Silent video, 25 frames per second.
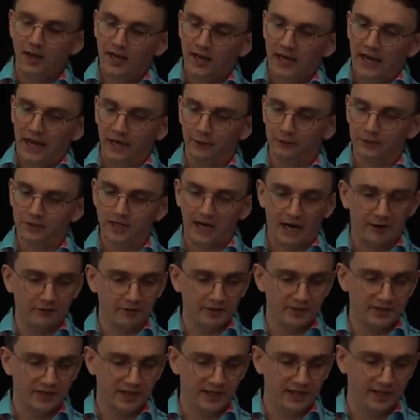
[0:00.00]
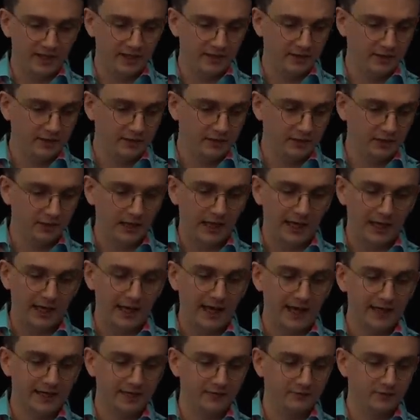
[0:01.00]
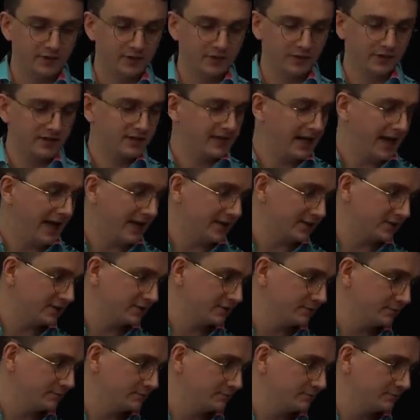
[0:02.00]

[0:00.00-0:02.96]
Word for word: helped guarantee a lack of success.